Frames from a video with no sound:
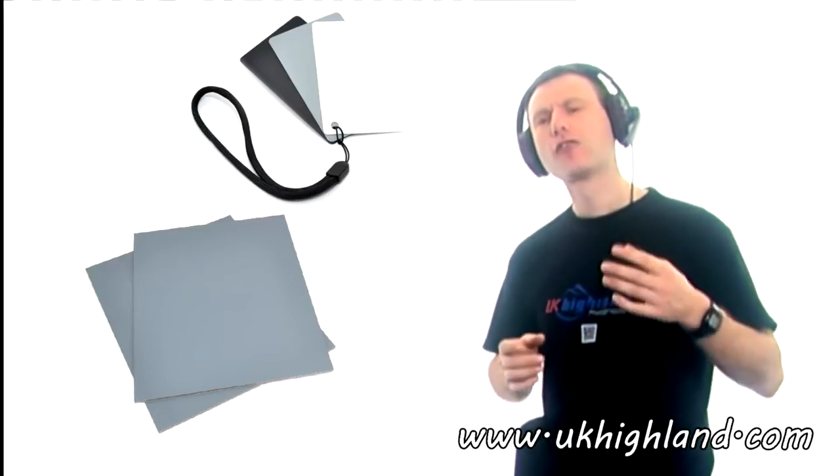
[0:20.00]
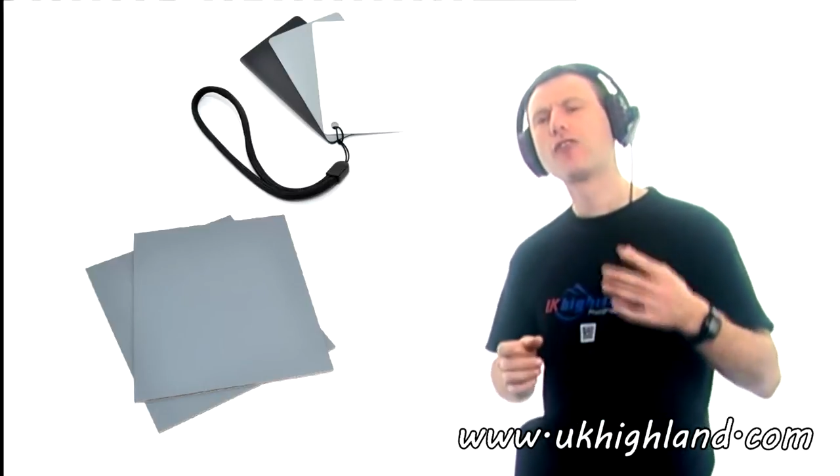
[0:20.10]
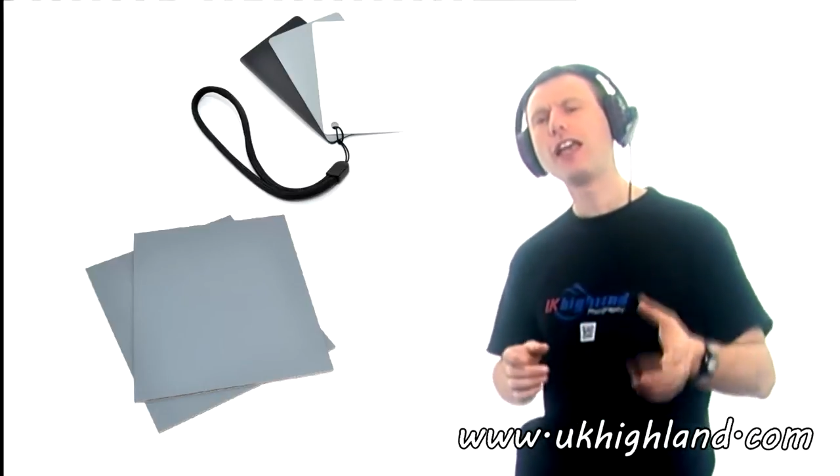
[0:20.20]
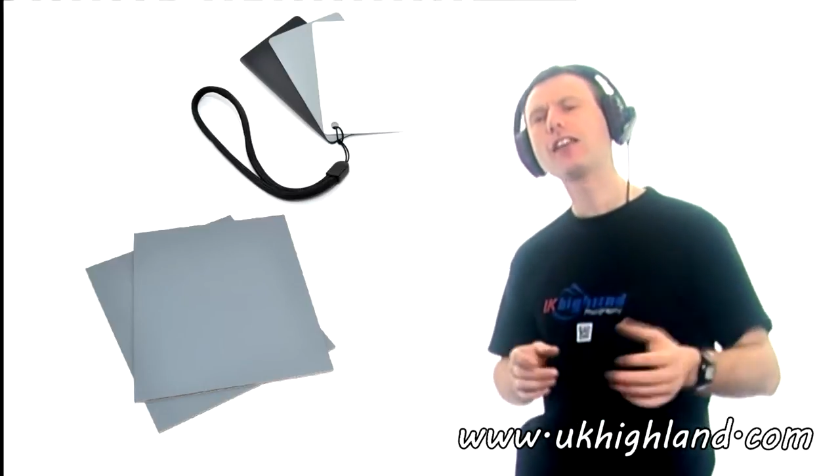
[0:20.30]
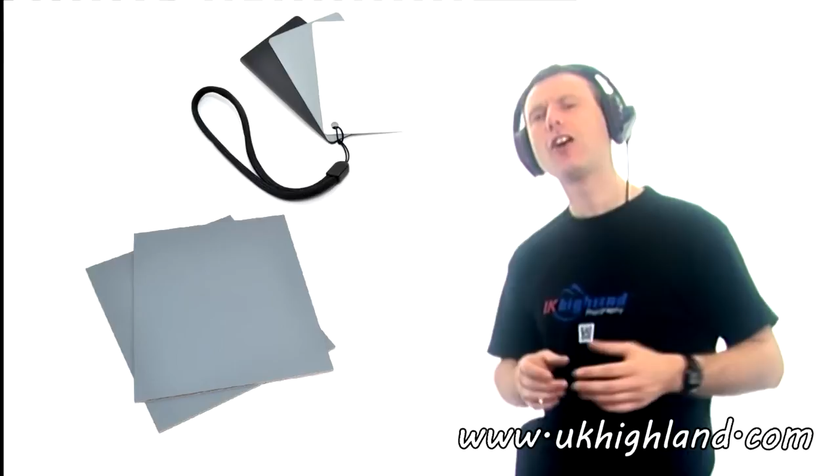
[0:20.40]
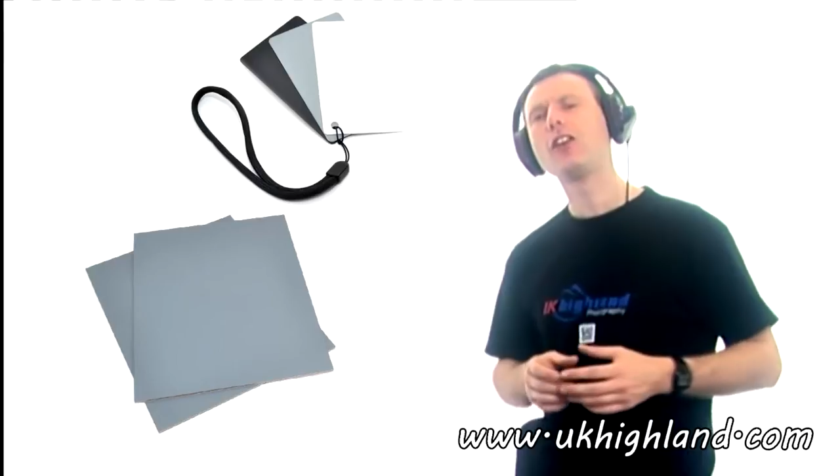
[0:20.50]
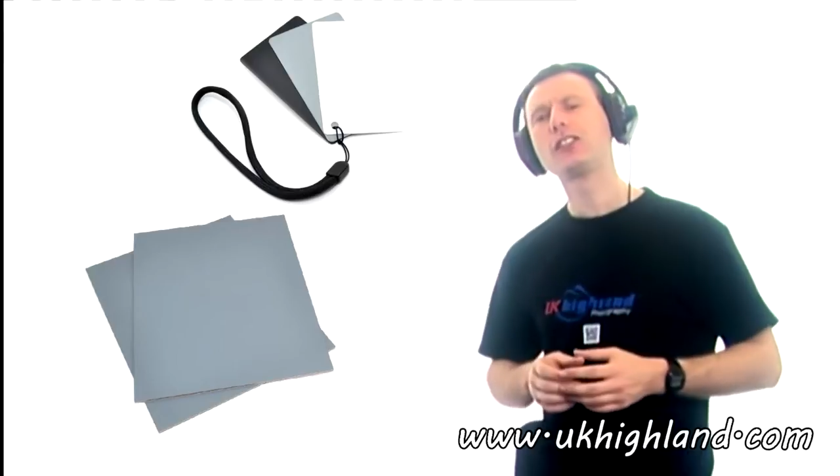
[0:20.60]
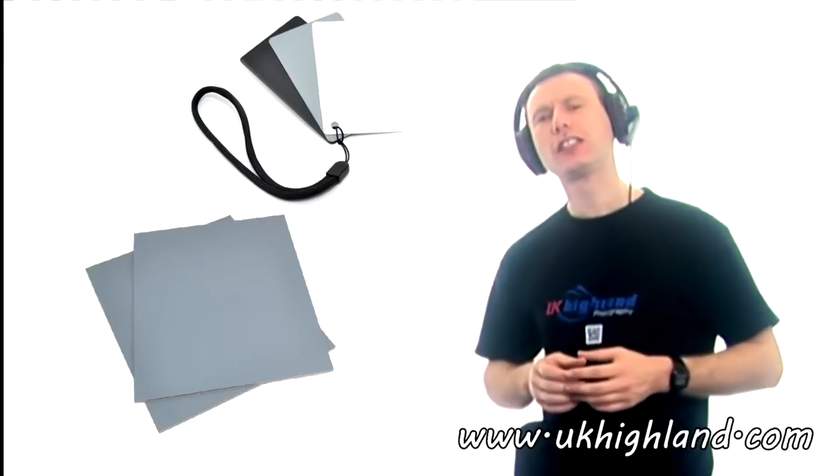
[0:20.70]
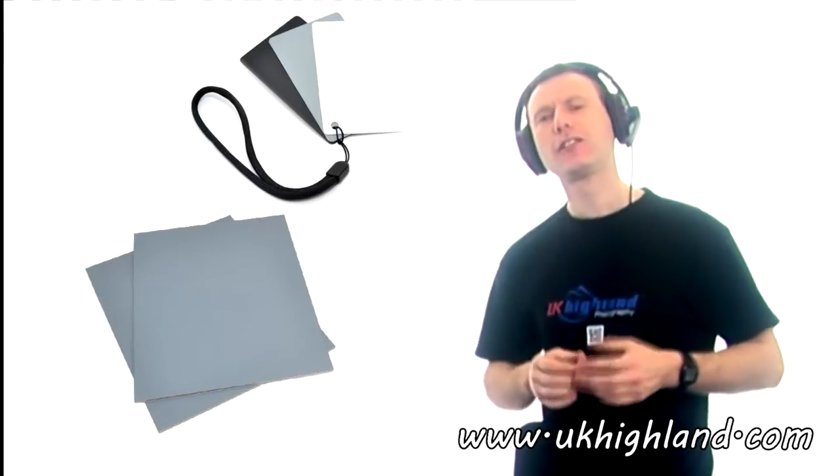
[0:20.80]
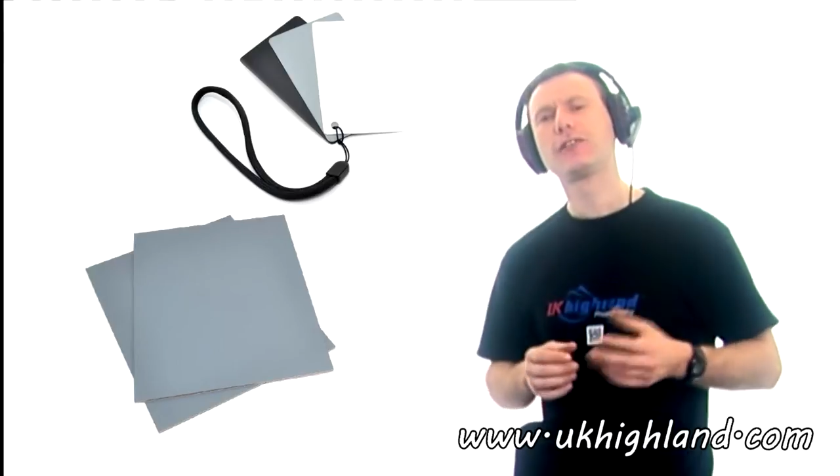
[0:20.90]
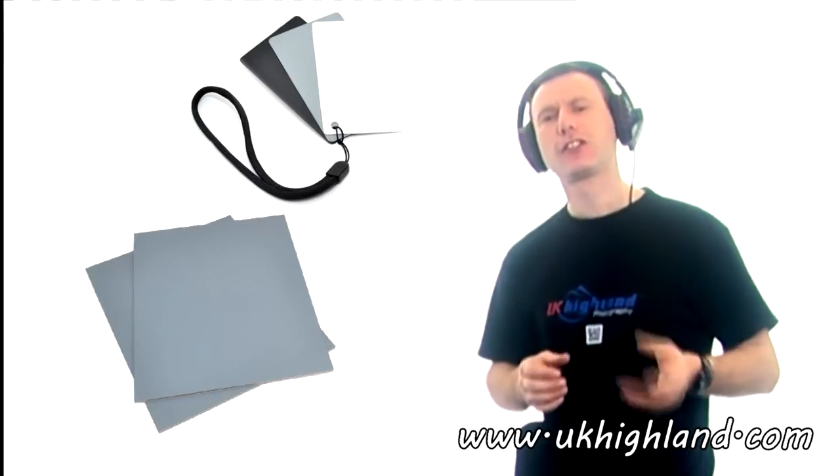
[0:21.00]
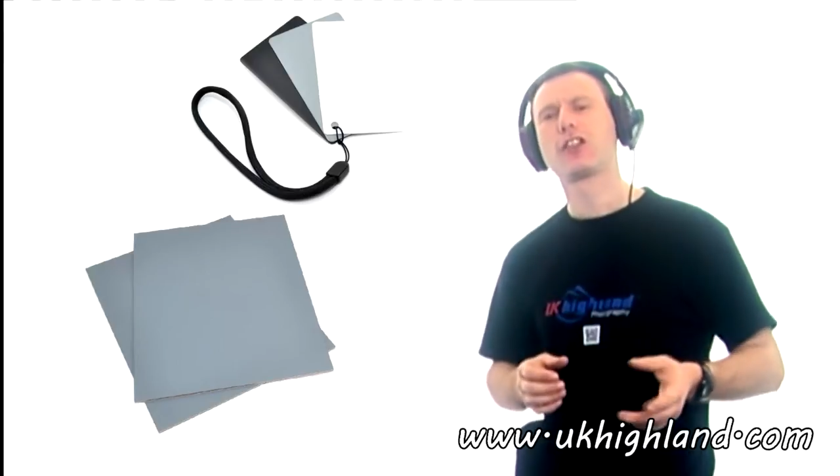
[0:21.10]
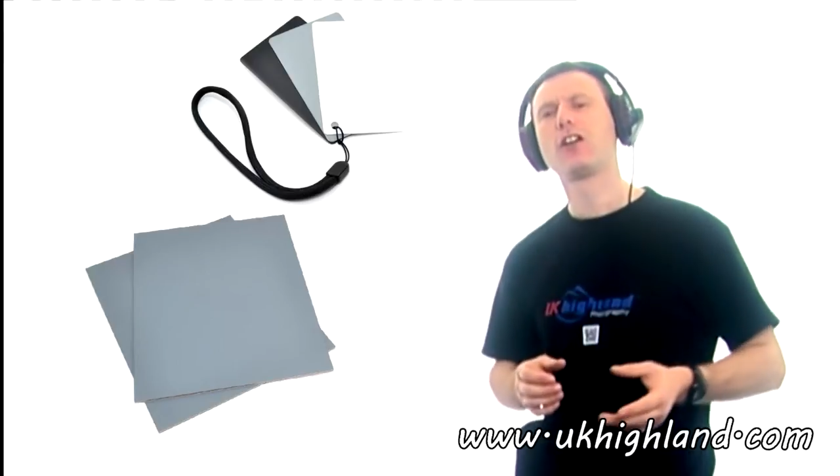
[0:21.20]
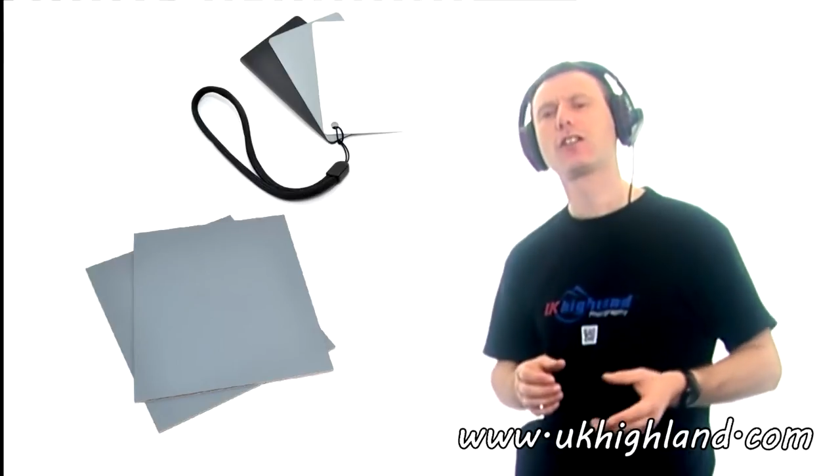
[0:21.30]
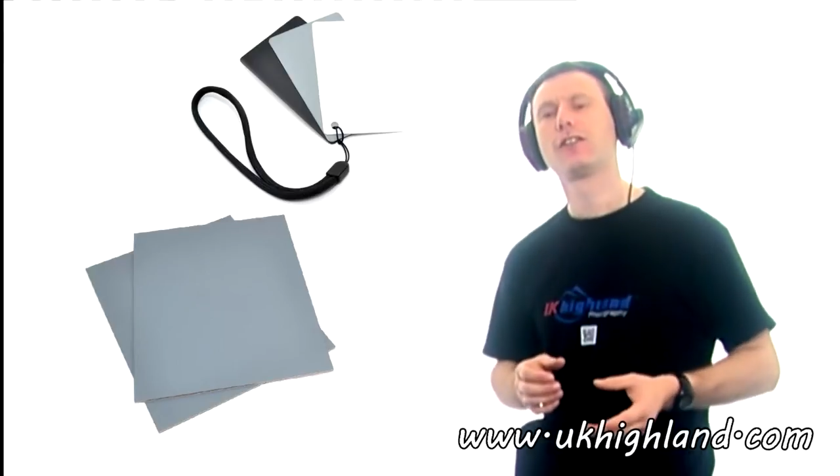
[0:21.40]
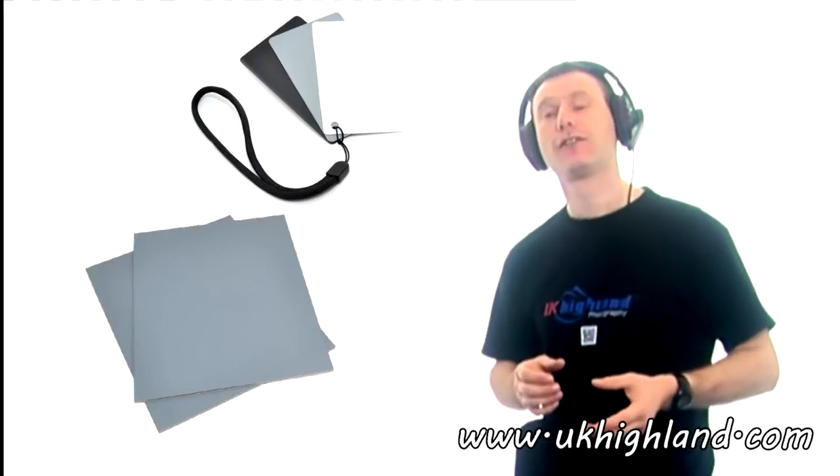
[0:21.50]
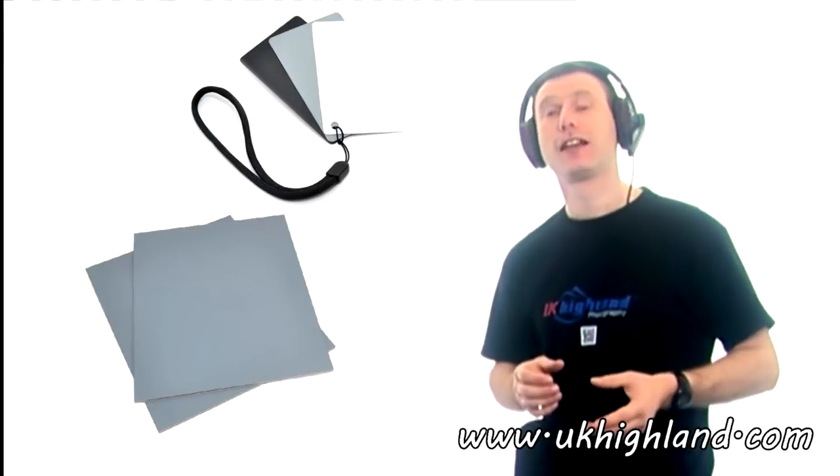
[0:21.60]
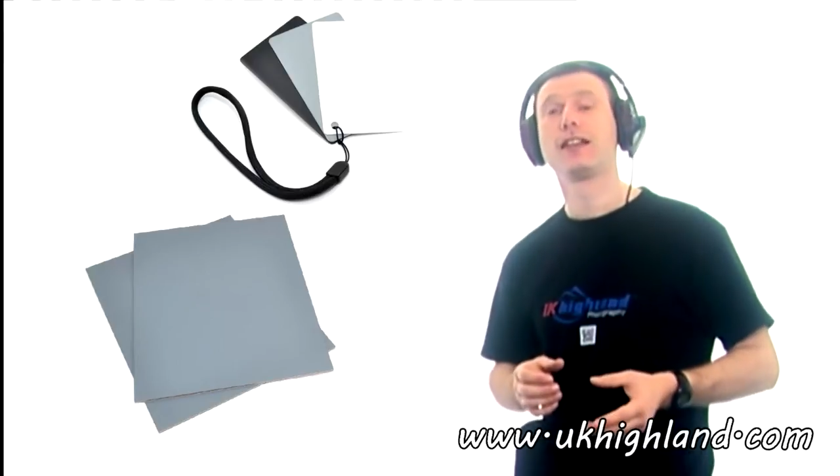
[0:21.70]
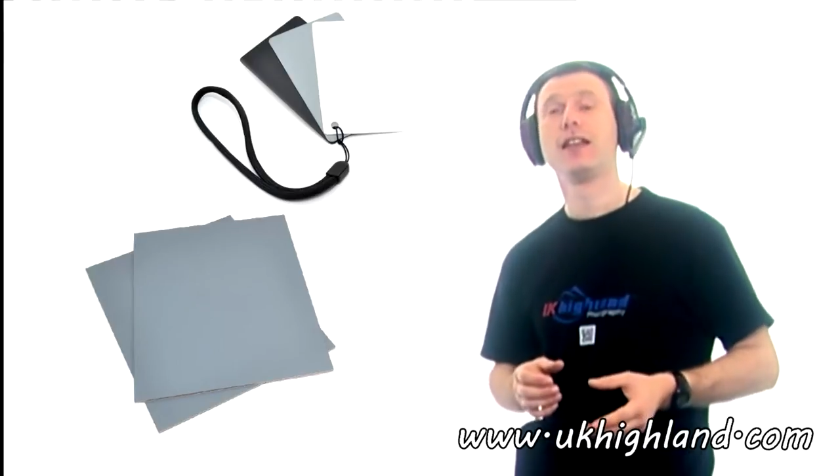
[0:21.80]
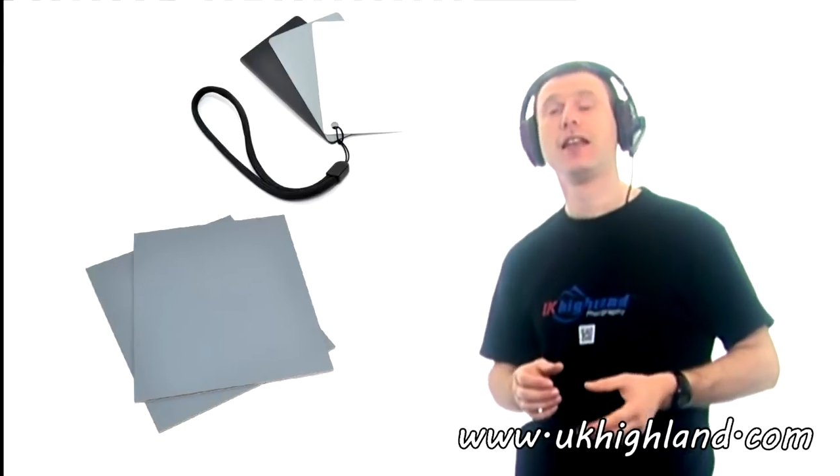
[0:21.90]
Grey cards in photography